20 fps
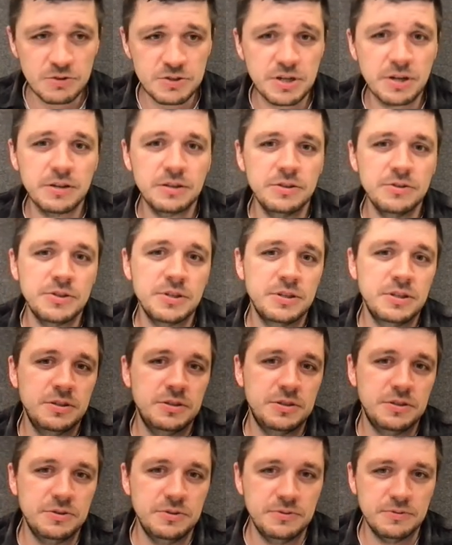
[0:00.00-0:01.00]
started looking
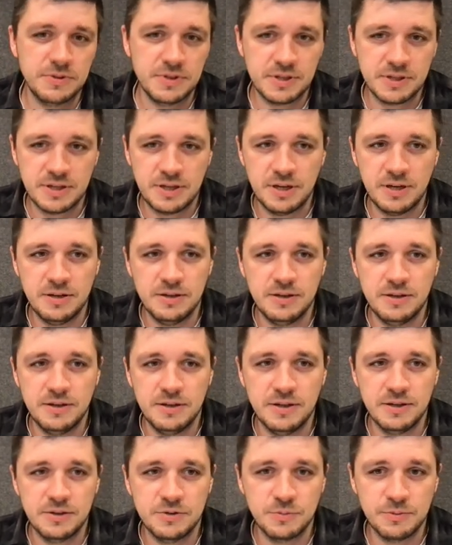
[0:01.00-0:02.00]
into
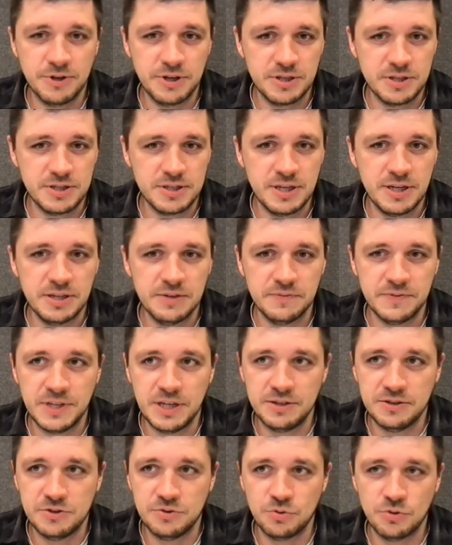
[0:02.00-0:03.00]
uh, Kubernetes native
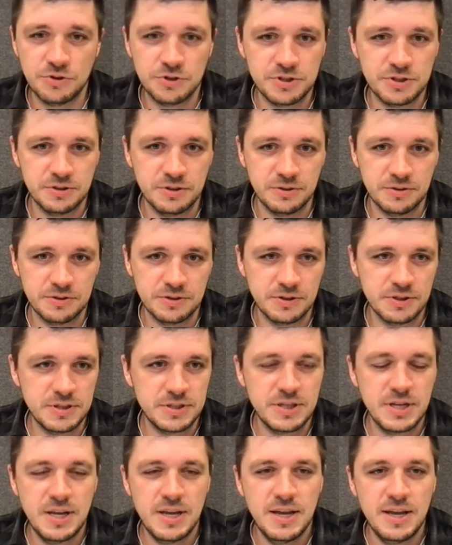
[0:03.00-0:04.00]
data storage
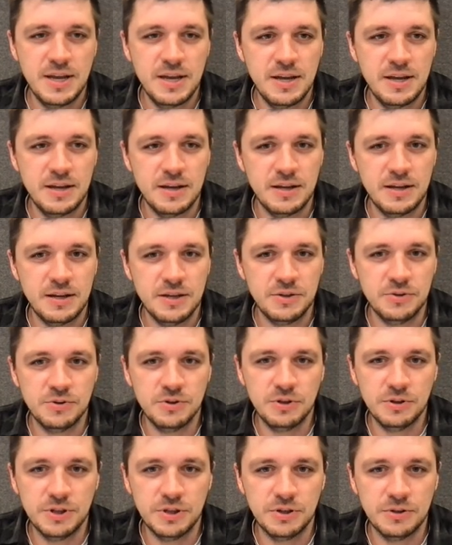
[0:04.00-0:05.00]
solutions, uh, you
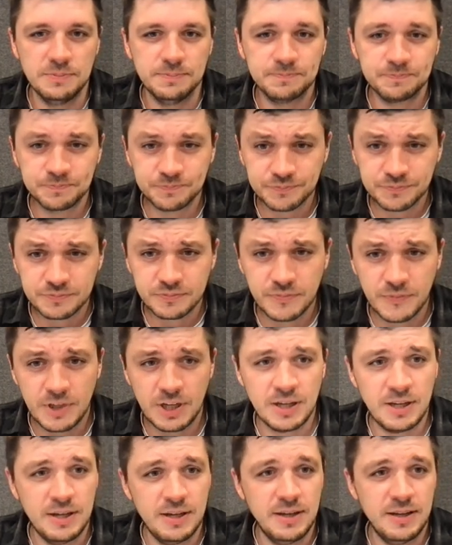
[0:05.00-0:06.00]
all know.
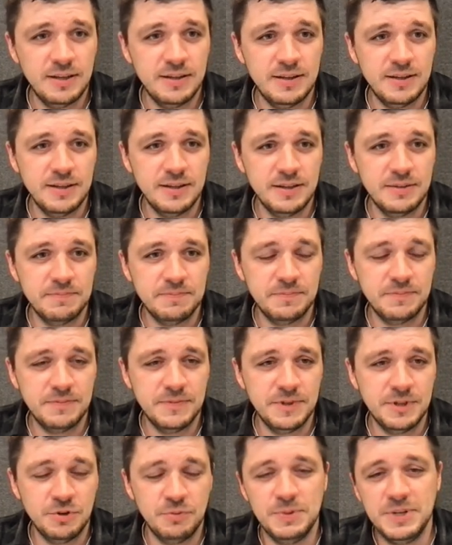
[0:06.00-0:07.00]
And uh,
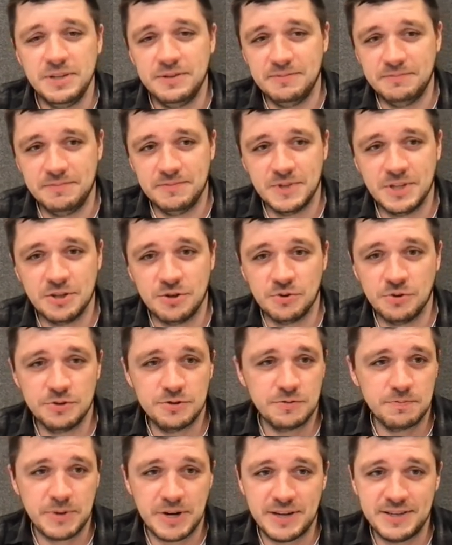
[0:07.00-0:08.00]
there have been the
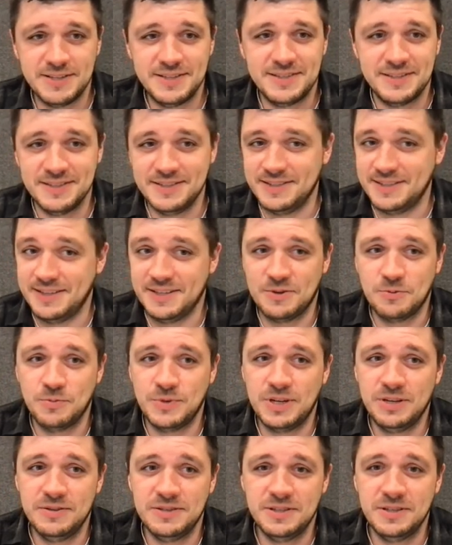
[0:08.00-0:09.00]
good surprises is like
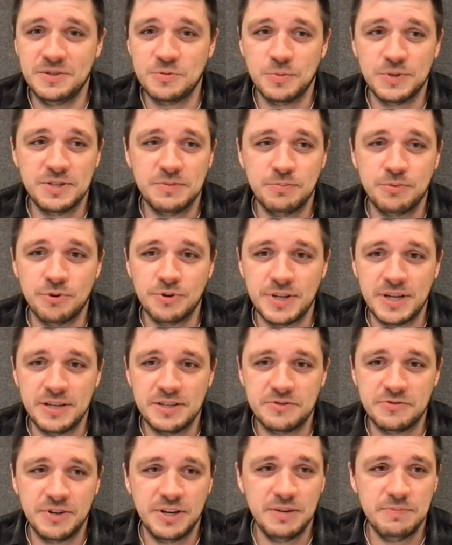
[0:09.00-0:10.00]
since we support
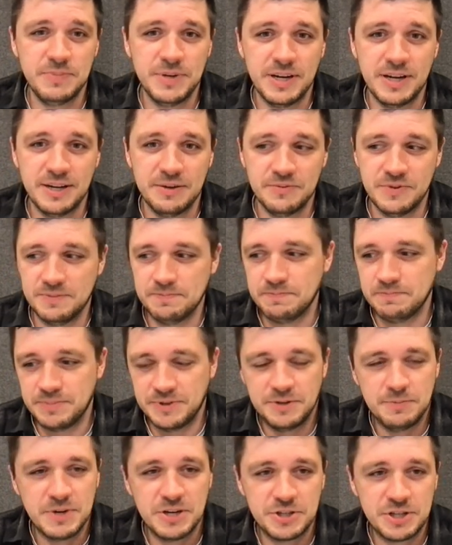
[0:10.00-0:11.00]
S3 API, we're
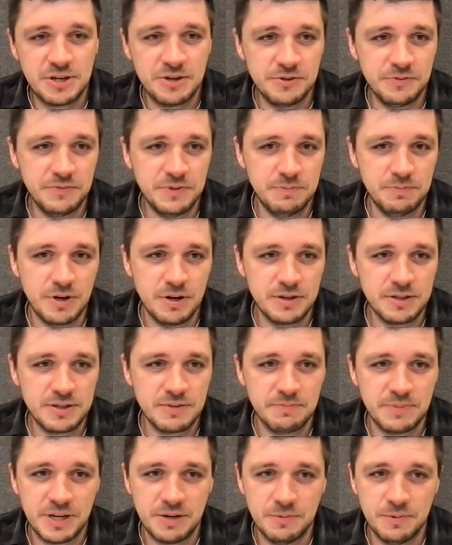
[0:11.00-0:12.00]
pretty much out of the
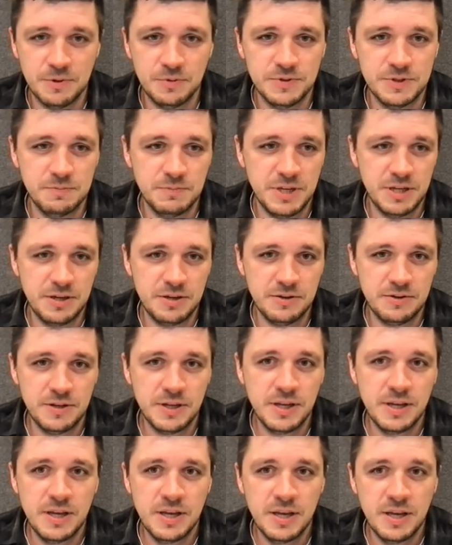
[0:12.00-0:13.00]
box compatible with
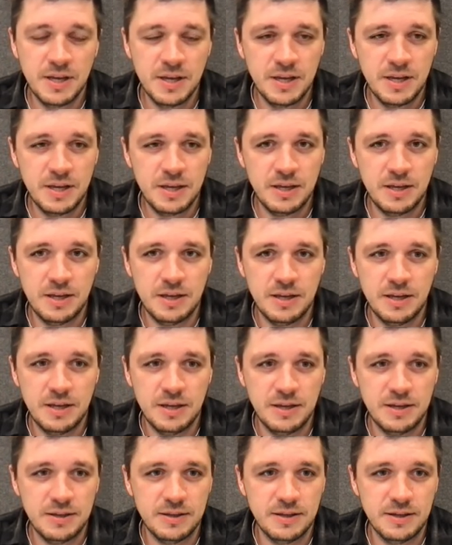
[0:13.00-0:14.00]
Minio
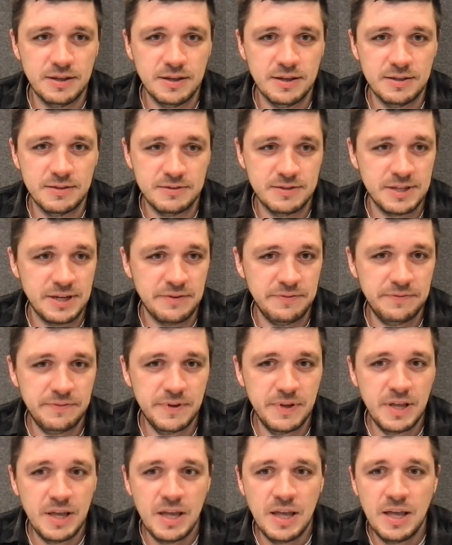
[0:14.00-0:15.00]
and uh, Ceph.